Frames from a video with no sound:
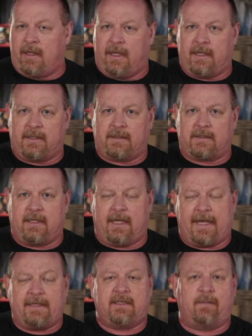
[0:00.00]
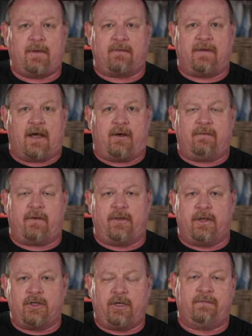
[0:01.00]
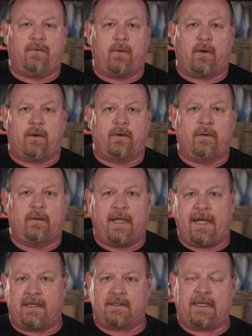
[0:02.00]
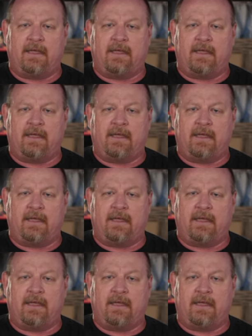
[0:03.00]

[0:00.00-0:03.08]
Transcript: is the aseptic valve on the G4 has